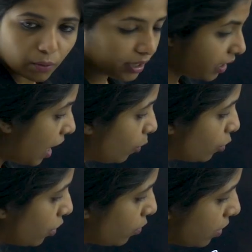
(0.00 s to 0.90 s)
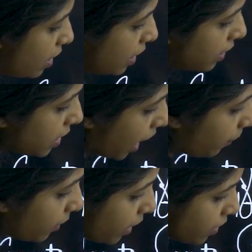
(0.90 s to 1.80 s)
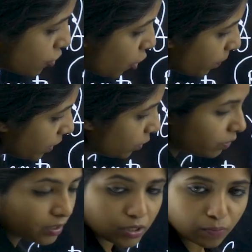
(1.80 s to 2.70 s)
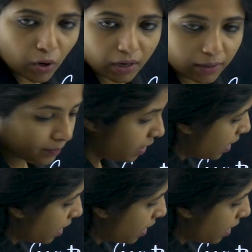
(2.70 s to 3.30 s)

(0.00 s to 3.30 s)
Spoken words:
Okay, how do they look? This capital R is dominant over this small r,